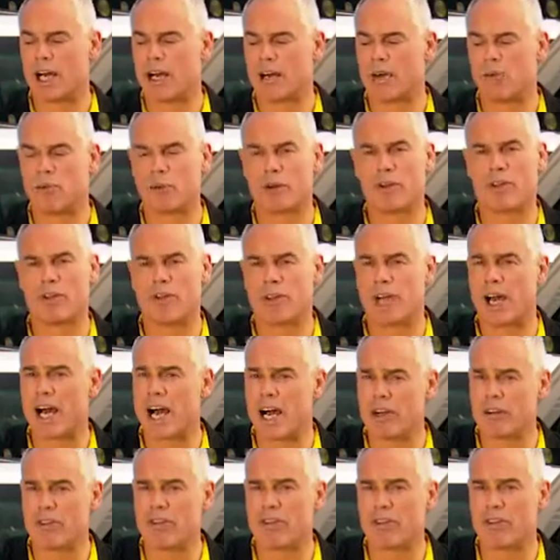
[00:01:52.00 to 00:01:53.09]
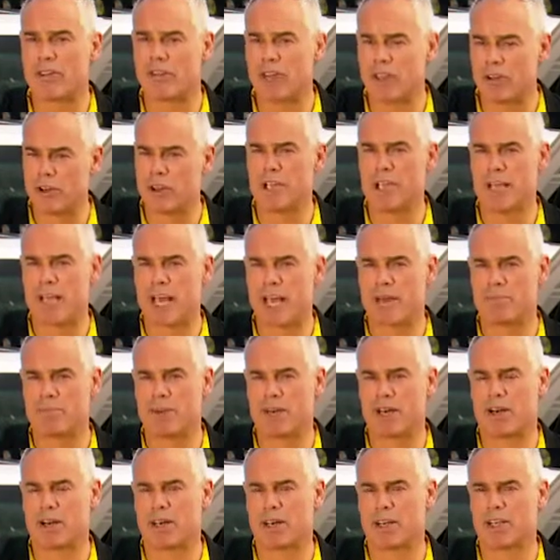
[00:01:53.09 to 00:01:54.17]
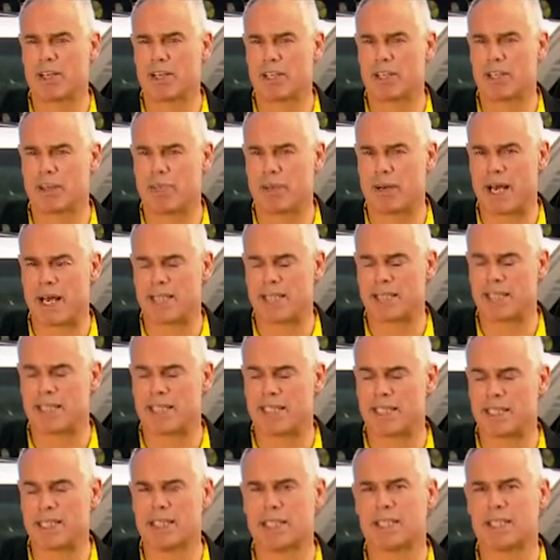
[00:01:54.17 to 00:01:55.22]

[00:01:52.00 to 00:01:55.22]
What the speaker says: we're at the 130 amp hour capacity,